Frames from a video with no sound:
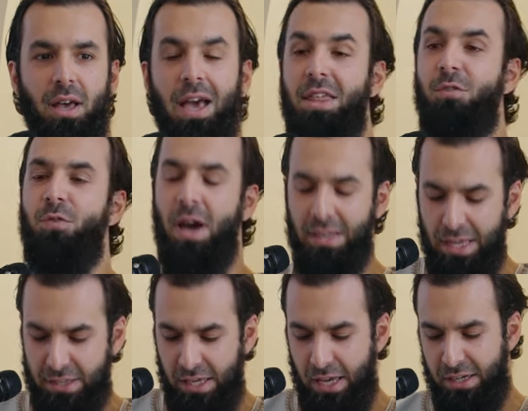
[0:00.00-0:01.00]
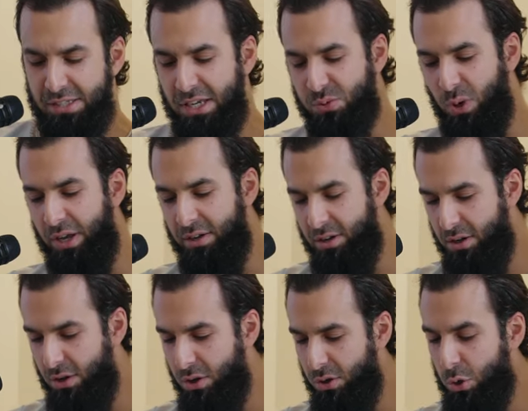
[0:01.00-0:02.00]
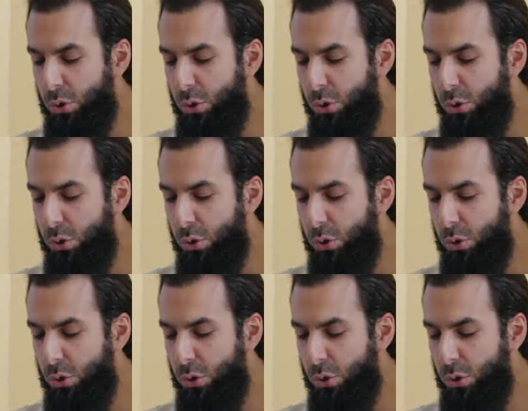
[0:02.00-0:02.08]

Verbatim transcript: And then finally at the end, he says, What?